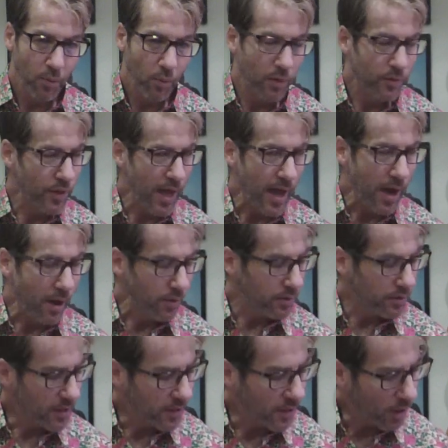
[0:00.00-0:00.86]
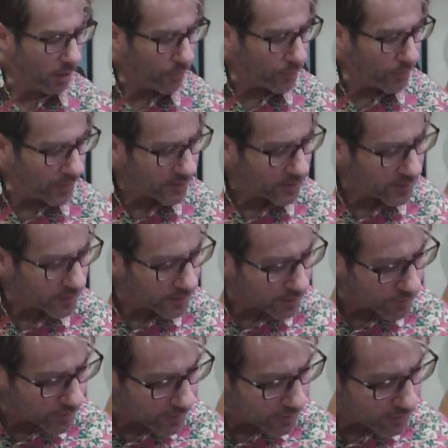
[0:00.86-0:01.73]
Without, you know, this
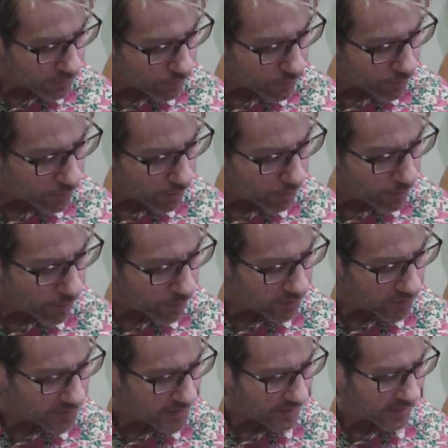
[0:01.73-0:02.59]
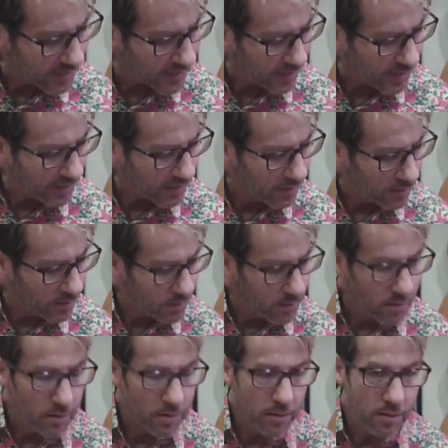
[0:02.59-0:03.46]
real persnickety.
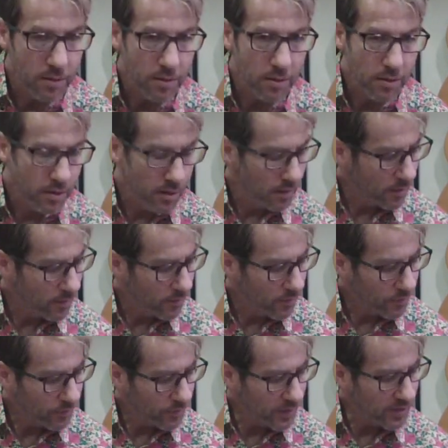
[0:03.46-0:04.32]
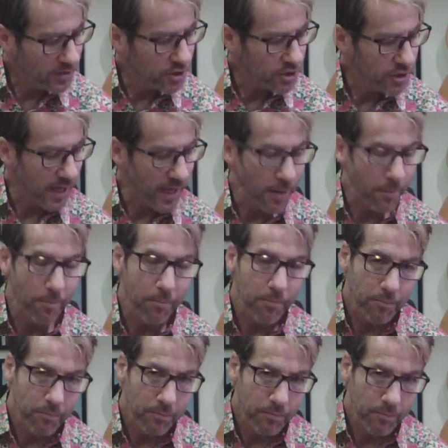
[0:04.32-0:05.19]
This shape.
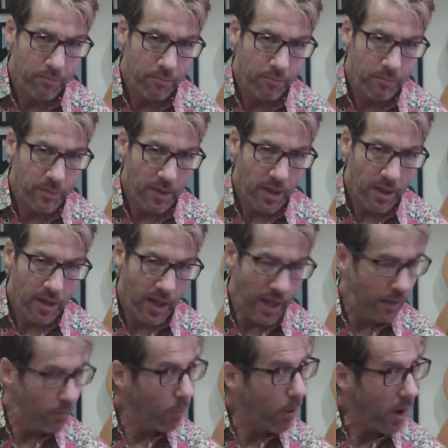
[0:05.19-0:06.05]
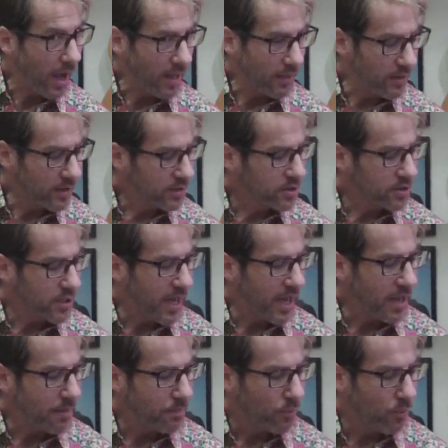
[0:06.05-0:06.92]
And why this
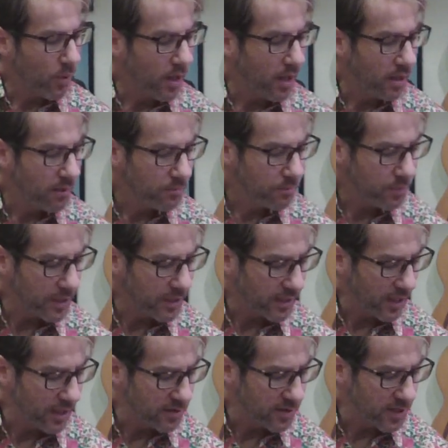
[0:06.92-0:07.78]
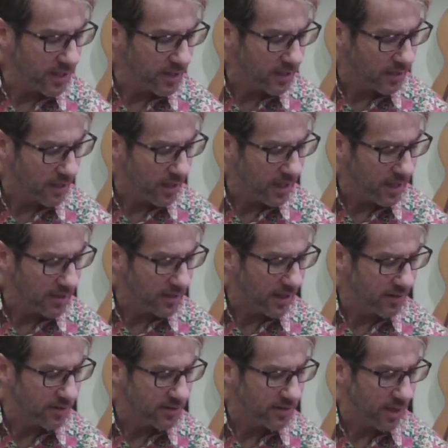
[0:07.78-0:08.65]
shape? Well, because he
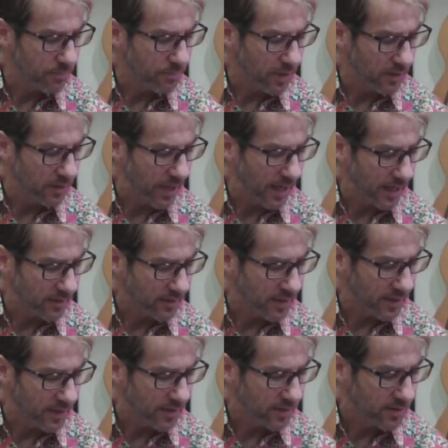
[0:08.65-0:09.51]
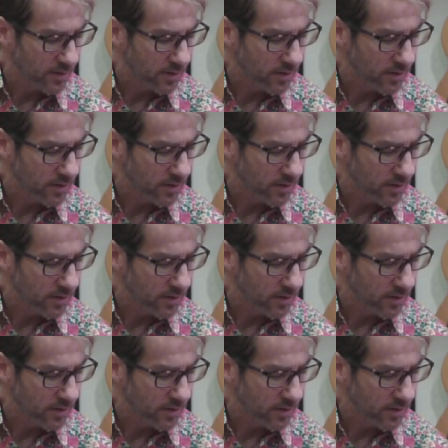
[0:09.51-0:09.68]
does something like this.